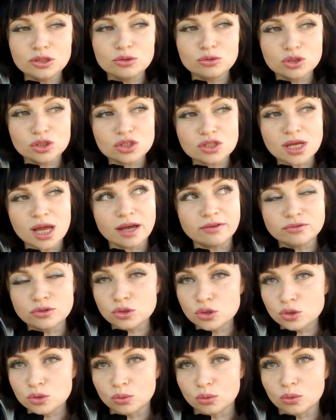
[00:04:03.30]
you just have
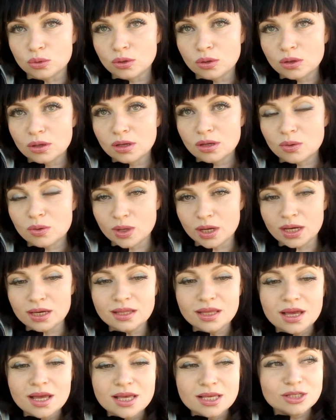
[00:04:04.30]
to do
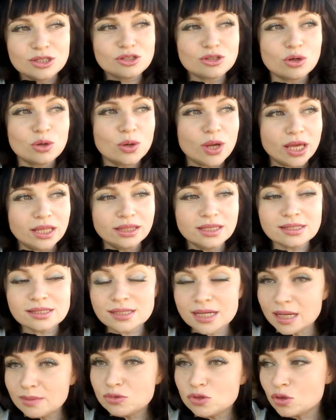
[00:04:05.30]
right so and this
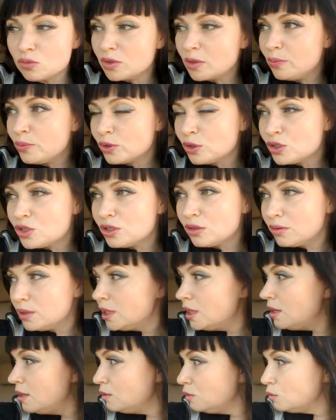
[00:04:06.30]
comes from the person
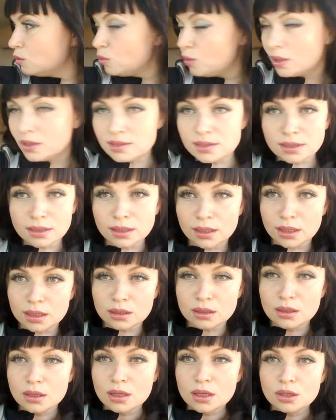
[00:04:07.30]
that once
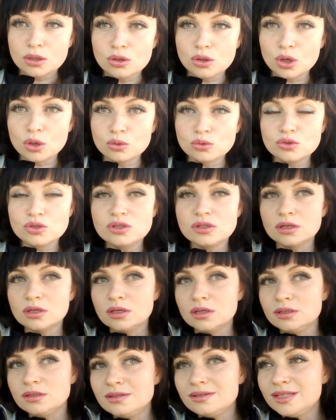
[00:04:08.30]
again knows
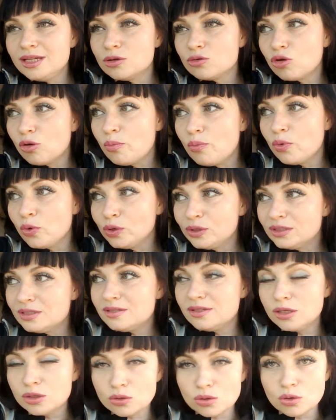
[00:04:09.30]

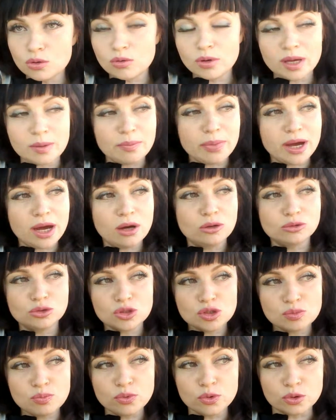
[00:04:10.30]
0.0 about
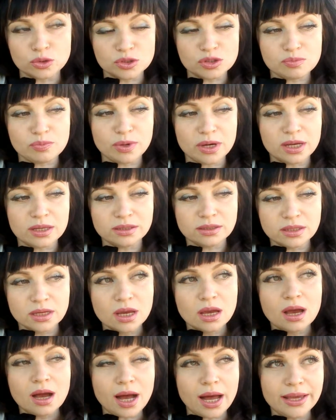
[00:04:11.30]
sports, but
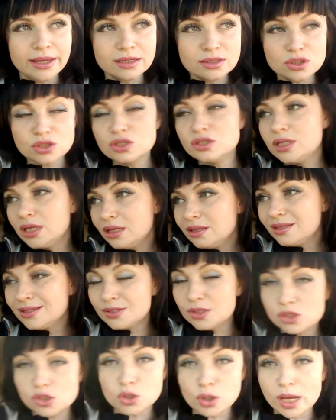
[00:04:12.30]
I understand the
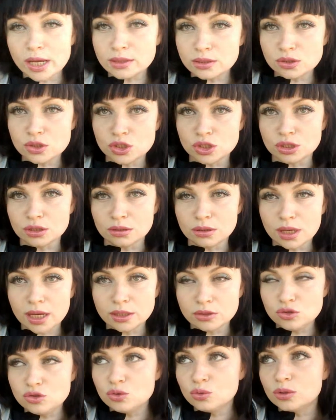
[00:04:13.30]
strategy.
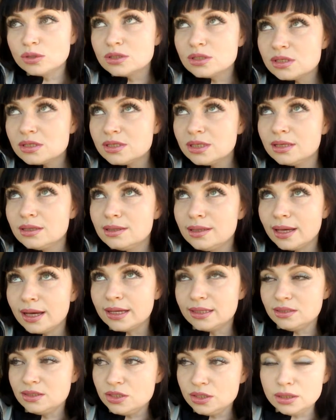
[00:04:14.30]
I do understand the
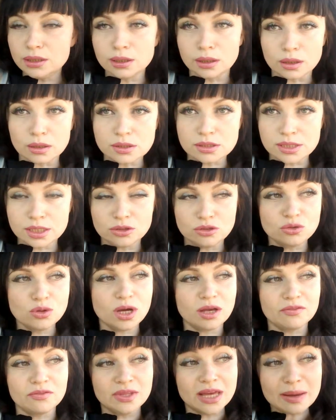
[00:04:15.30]
idea that you
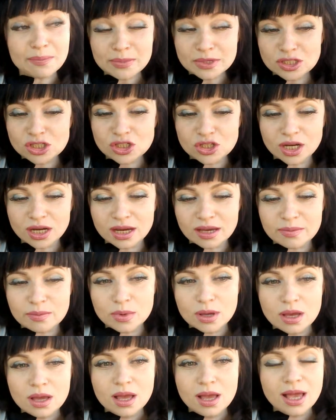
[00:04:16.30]
have that much
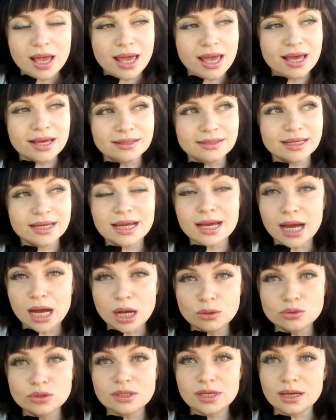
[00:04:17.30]
time and the
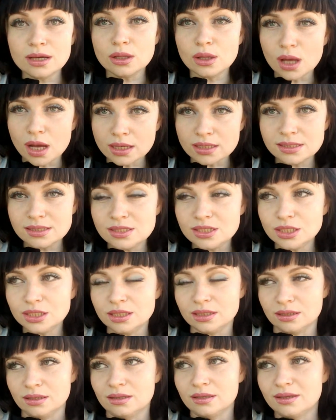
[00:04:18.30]
count the clock is
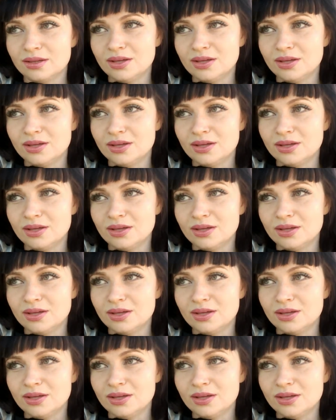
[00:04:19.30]
ticking.